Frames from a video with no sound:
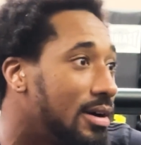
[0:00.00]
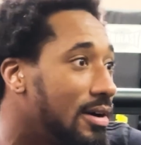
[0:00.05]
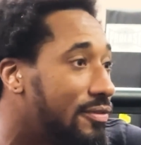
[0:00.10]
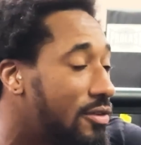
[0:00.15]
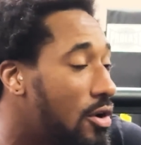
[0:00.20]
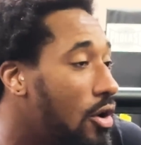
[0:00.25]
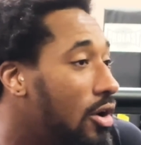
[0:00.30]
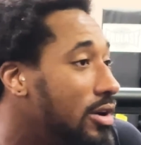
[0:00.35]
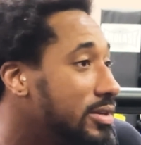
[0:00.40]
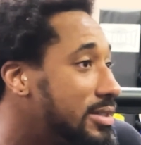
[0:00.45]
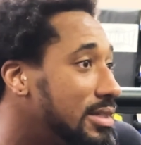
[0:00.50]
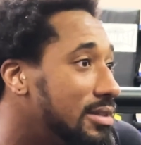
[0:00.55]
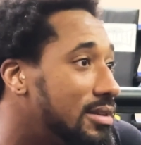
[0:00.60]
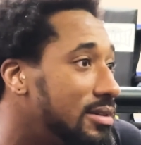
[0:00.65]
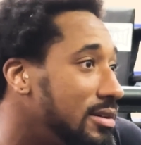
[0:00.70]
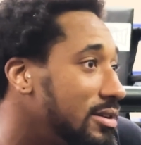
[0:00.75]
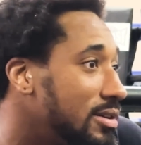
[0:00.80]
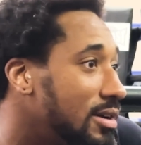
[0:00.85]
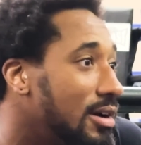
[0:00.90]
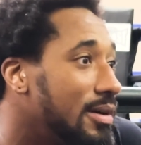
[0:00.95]
of course,
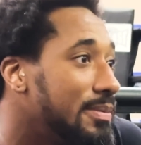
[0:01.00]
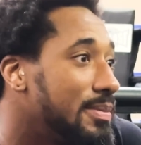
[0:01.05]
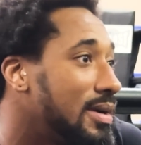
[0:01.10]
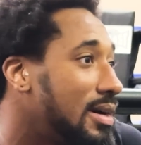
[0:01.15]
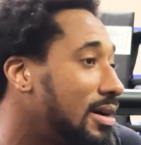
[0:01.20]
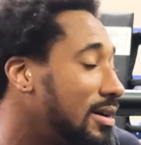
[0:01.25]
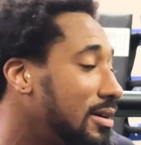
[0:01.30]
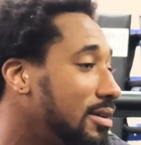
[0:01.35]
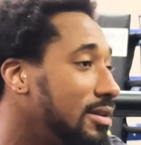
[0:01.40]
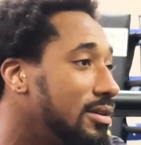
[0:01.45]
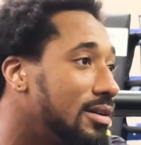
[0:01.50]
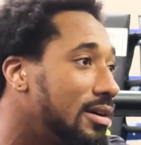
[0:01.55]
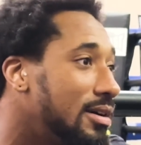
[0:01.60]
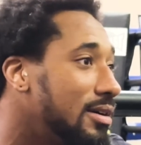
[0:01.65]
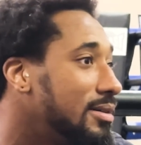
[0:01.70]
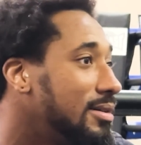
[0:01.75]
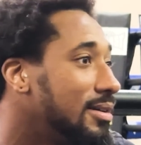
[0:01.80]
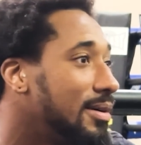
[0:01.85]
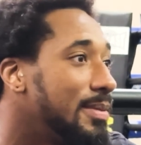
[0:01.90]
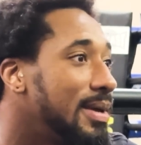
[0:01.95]
you know, I'm not, you
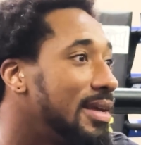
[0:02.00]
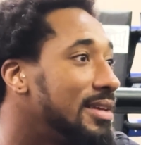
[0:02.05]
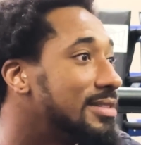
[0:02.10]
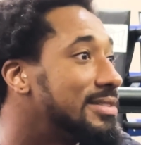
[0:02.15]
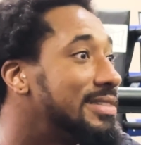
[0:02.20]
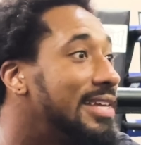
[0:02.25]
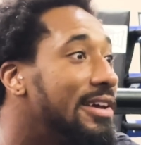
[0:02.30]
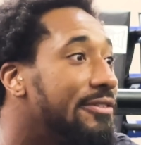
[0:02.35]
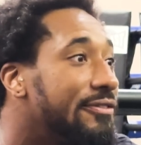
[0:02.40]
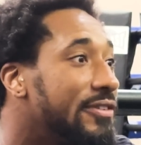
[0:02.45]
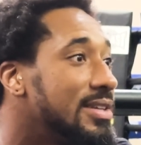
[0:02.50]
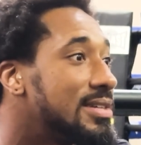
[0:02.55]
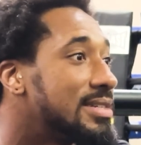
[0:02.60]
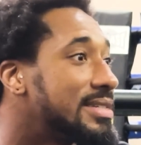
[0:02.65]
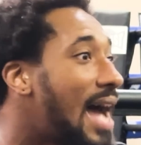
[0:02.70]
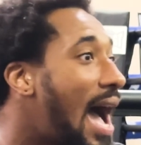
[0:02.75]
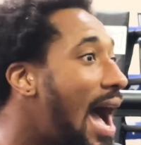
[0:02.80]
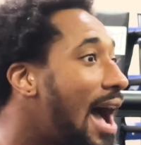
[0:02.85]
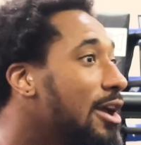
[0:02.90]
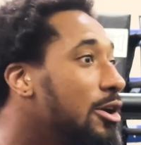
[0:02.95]
know, I mean, it's different
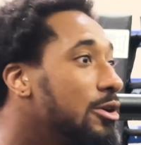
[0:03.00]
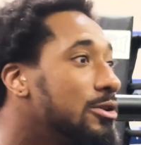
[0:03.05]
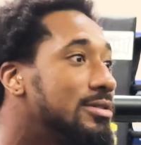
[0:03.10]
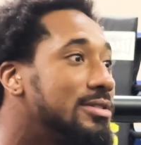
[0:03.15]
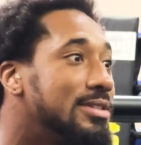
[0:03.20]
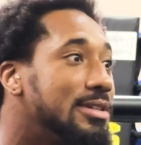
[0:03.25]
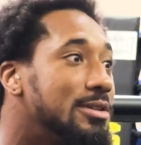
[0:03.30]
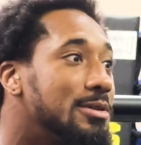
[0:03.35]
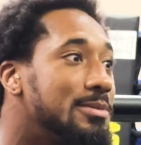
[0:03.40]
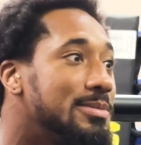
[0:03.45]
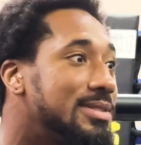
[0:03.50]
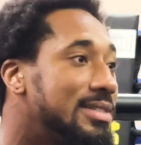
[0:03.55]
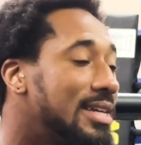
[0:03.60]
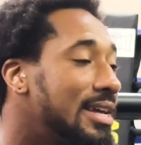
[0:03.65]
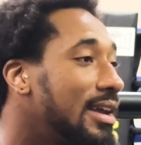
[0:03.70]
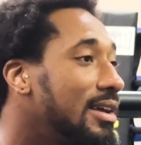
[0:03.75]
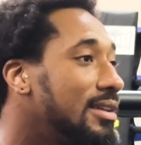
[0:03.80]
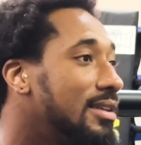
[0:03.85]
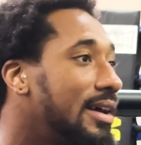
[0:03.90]
styles, you know what I'm saying?